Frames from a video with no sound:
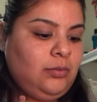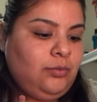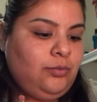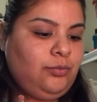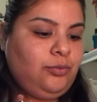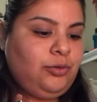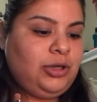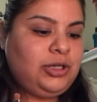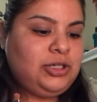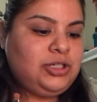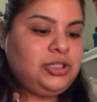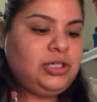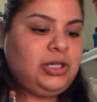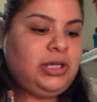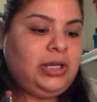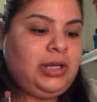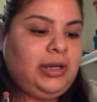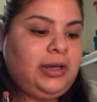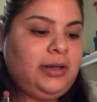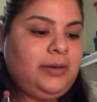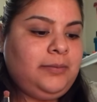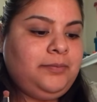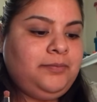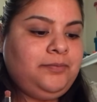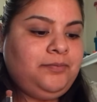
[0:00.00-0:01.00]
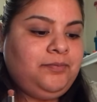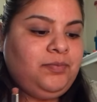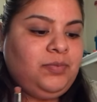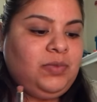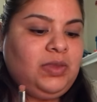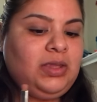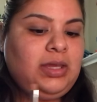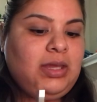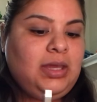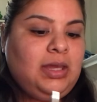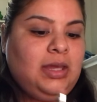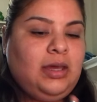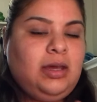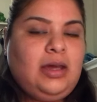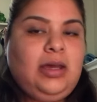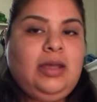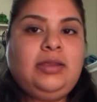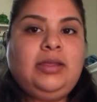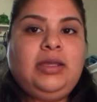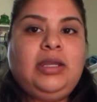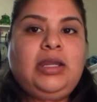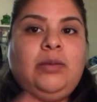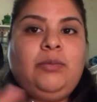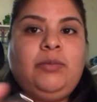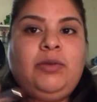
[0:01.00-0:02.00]
brush here,
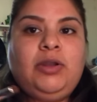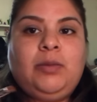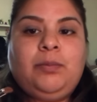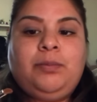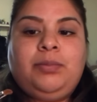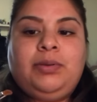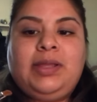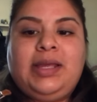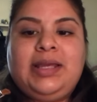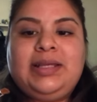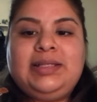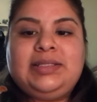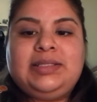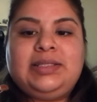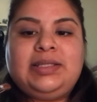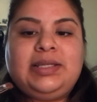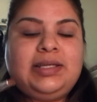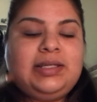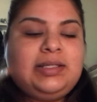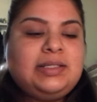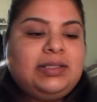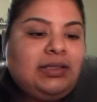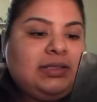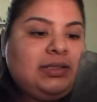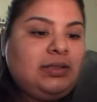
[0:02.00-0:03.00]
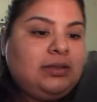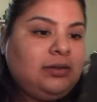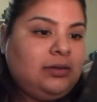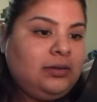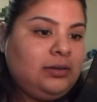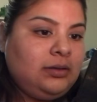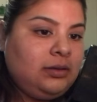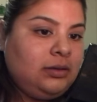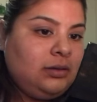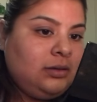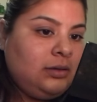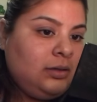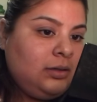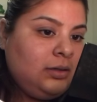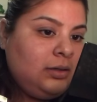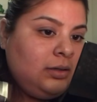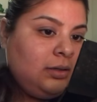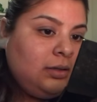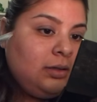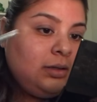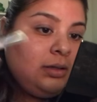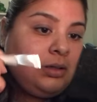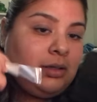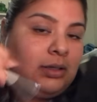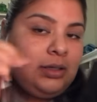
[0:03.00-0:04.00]
and then I'm going to place this
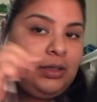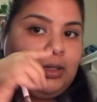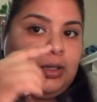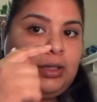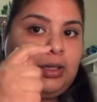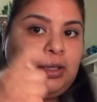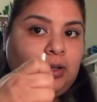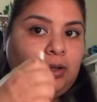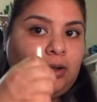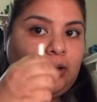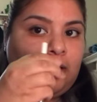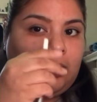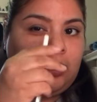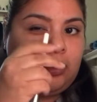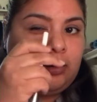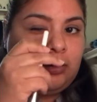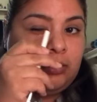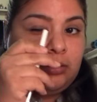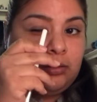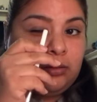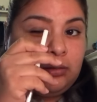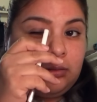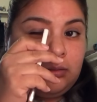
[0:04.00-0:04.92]
here